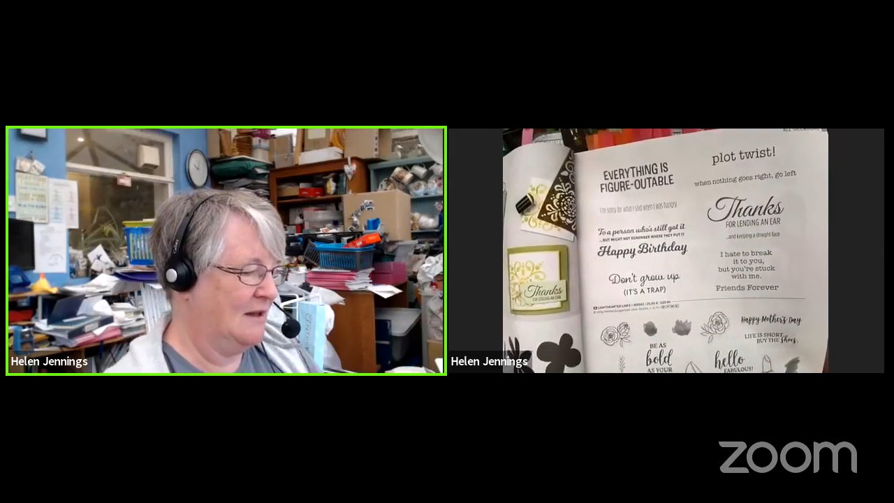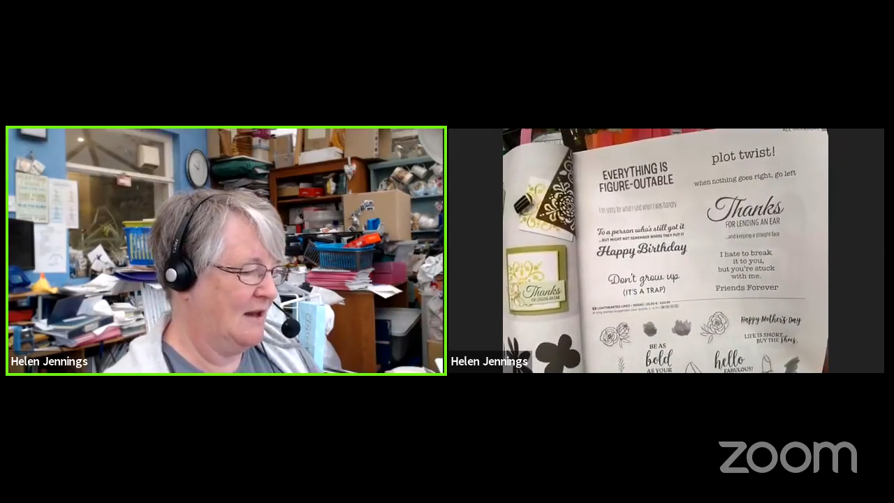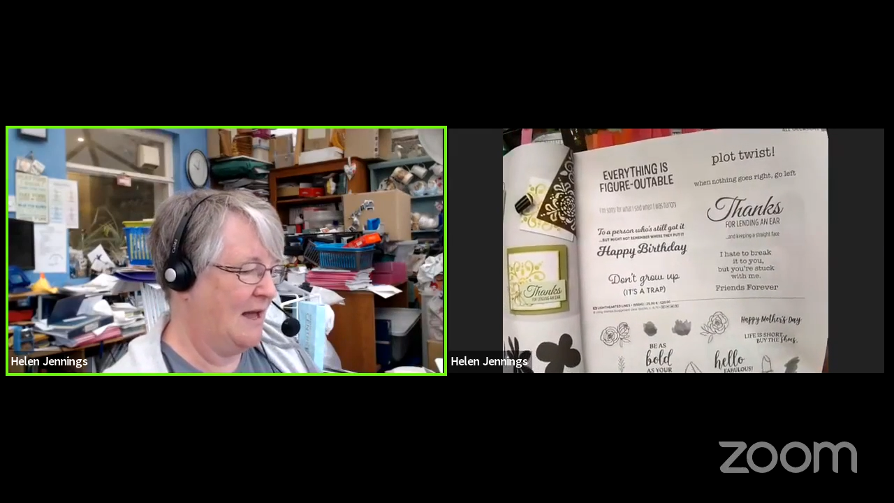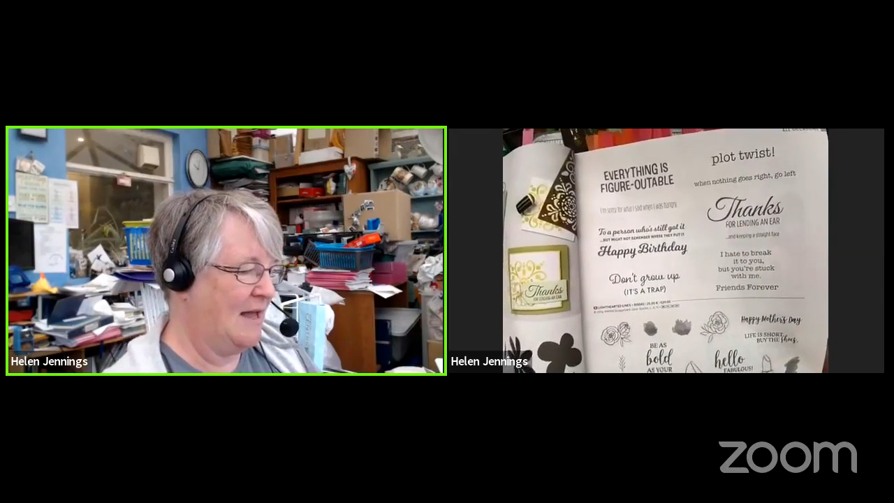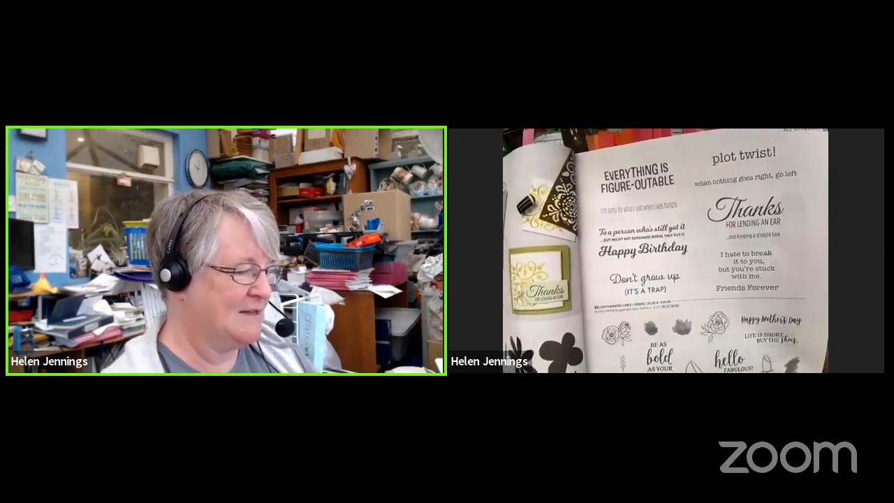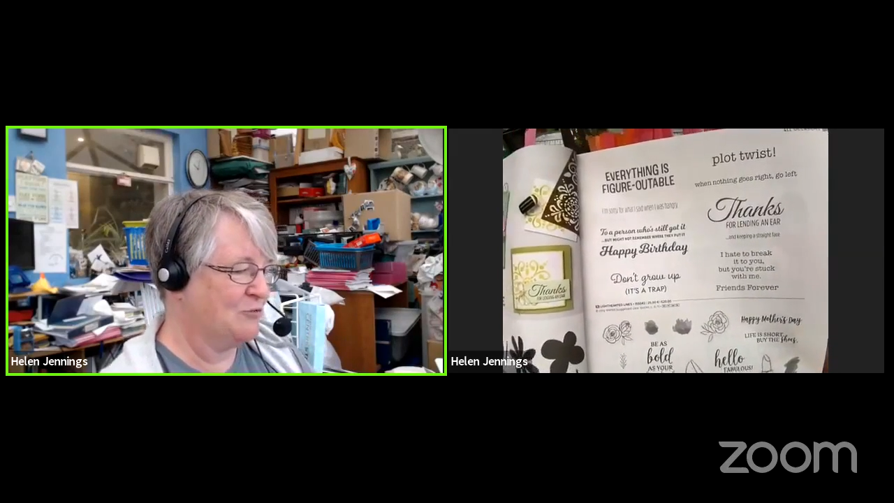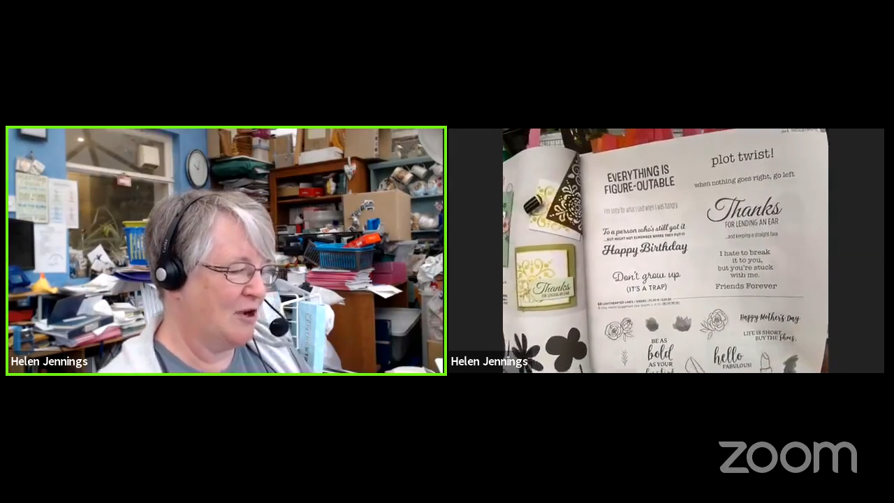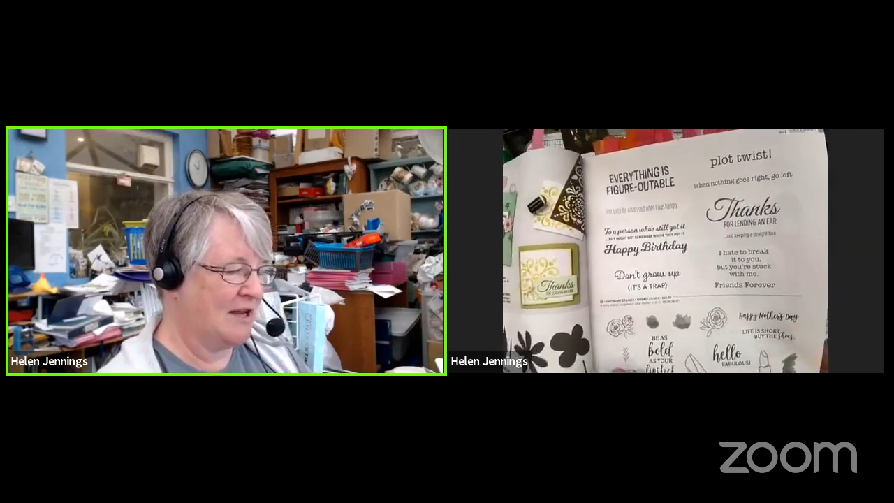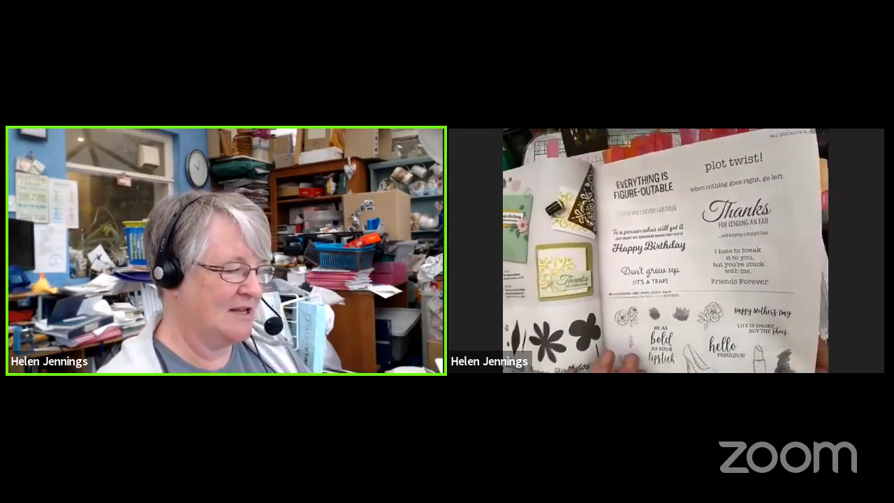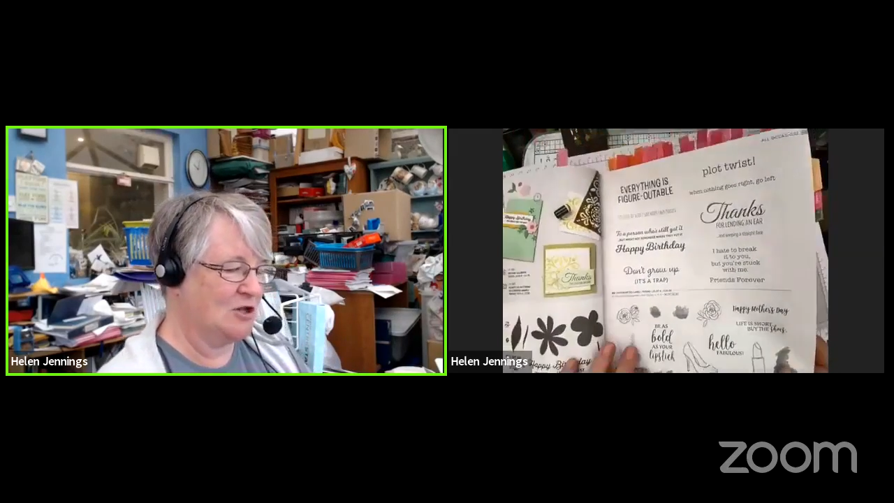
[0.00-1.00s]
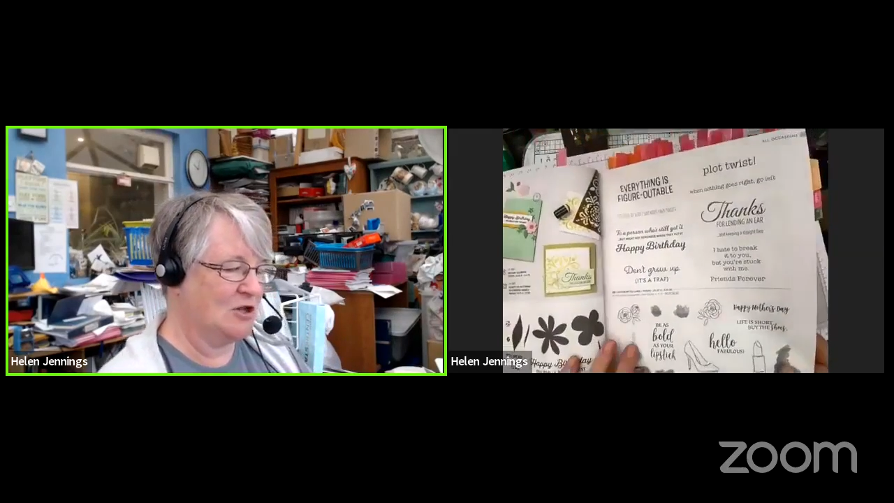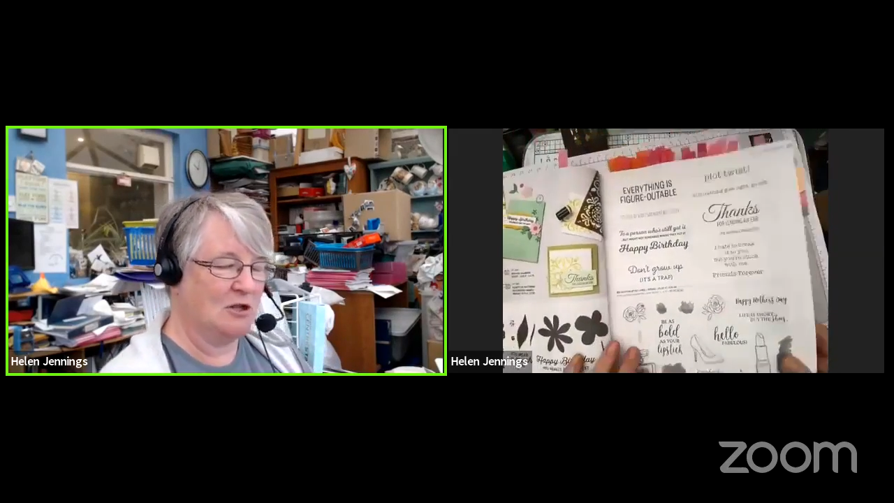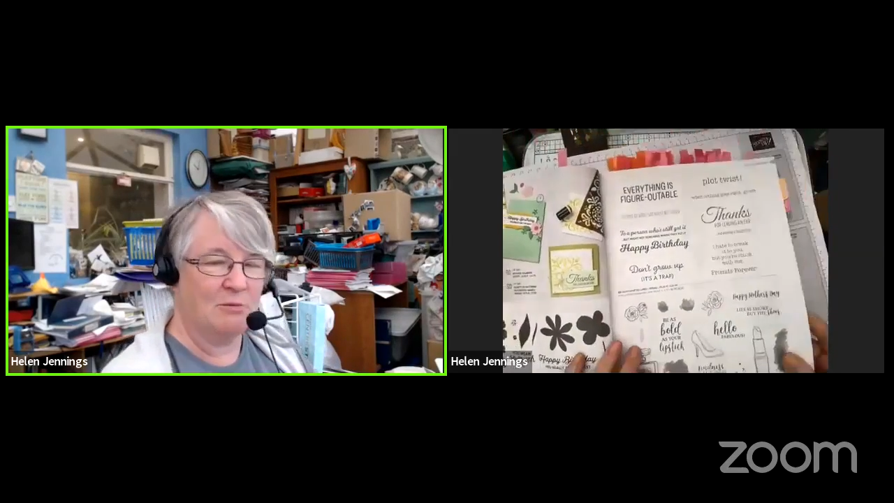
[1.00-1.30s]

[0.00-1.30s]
I hate to break it to you,